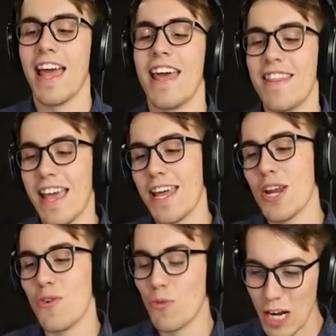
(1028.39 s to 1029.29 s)
and
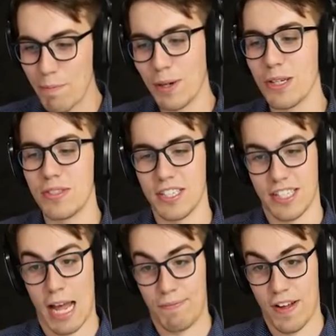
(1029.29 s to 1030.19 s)
then reproduce the
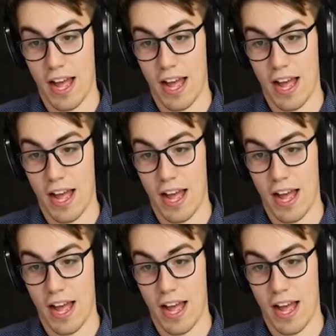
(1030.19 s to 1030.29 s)
top